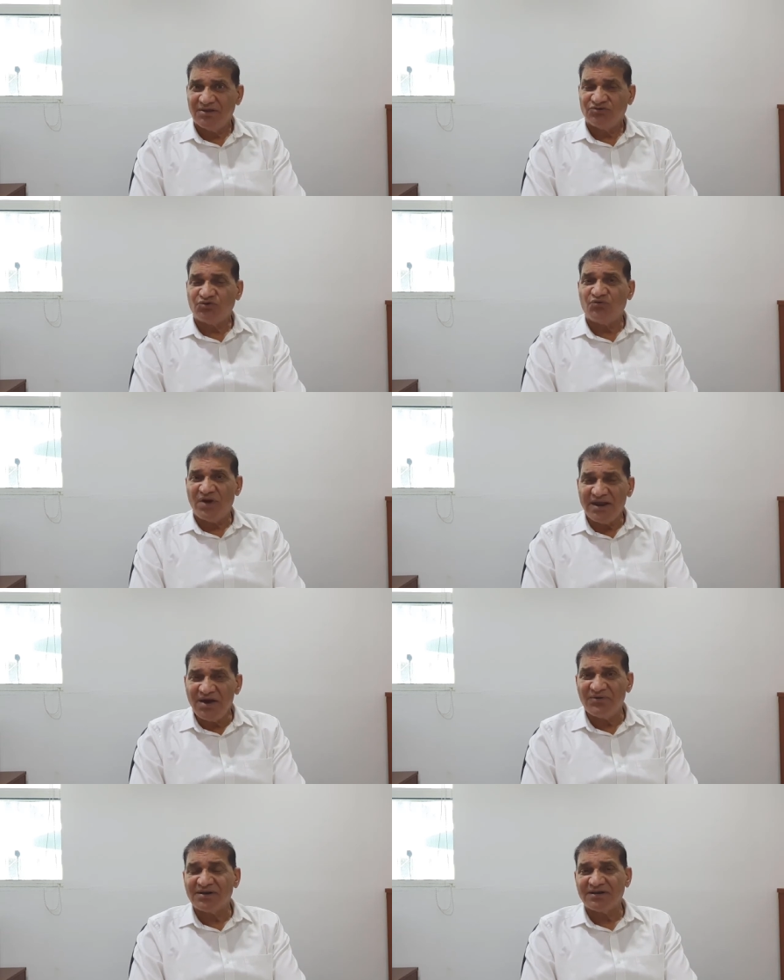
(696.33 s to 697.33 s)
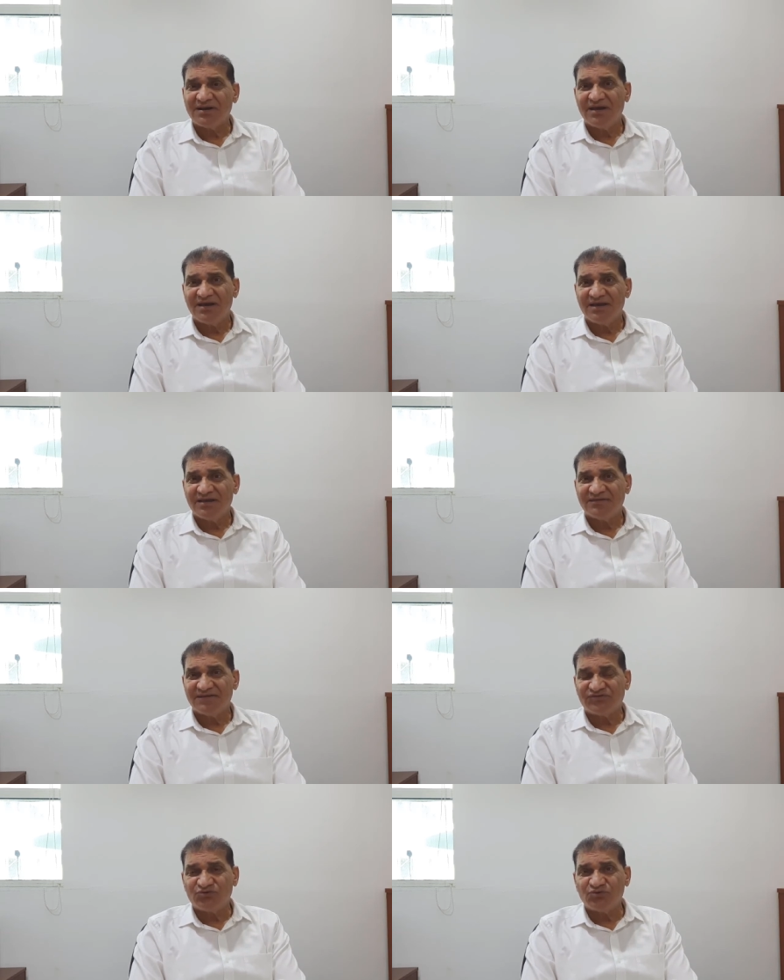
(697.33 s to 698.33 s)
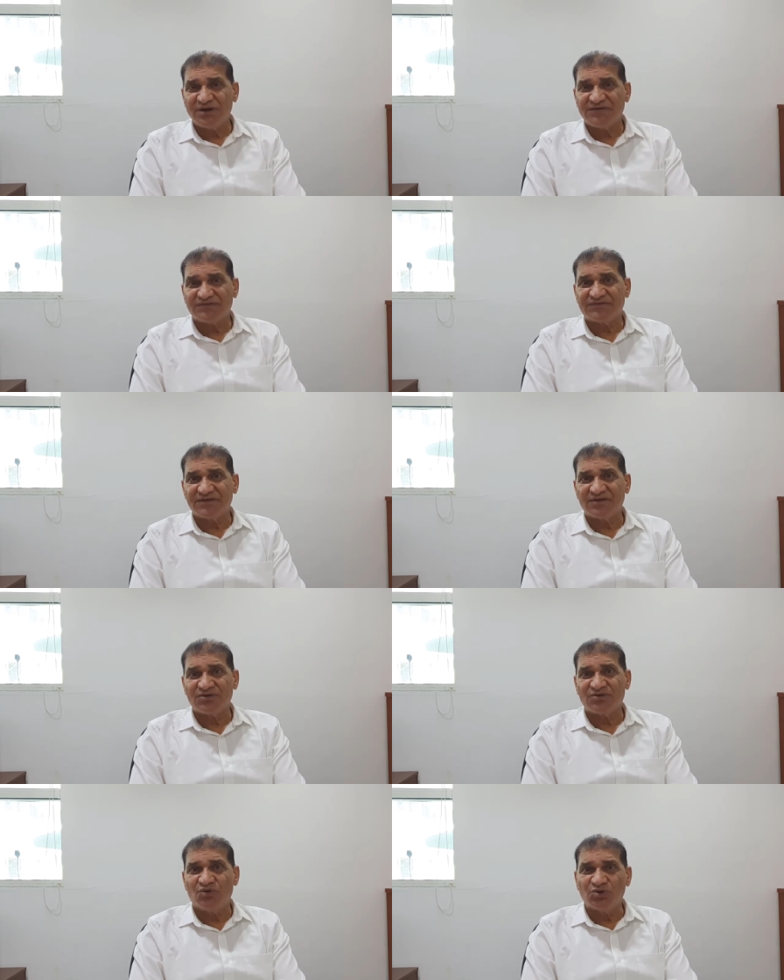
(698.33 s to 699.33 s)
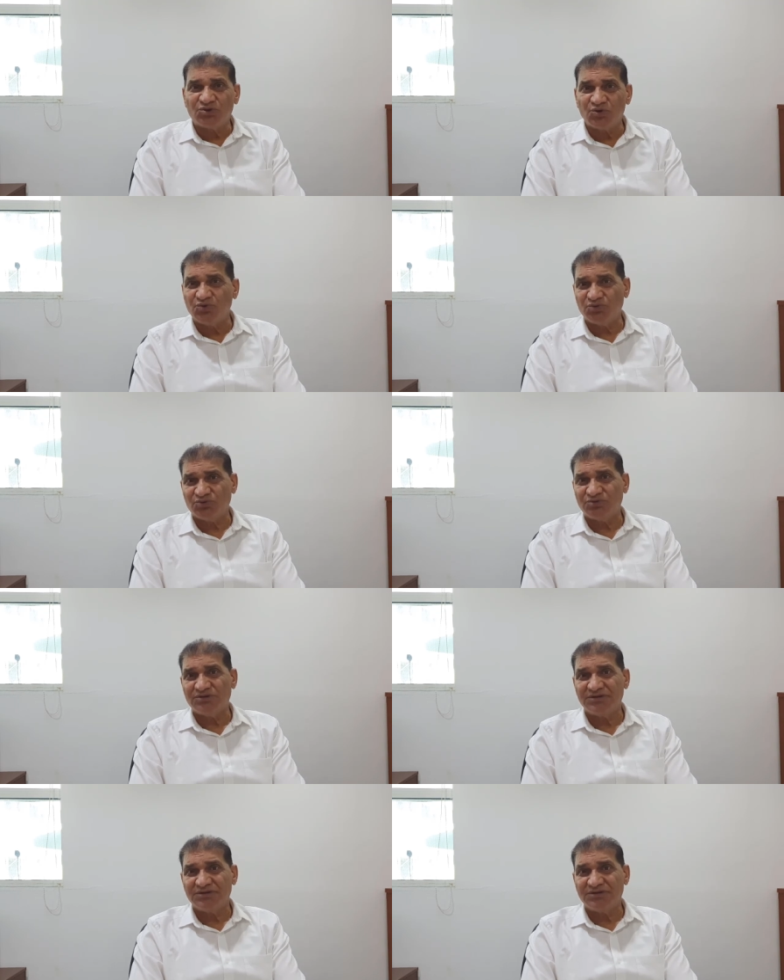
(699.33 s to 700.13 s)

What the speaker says: So whenever the students go through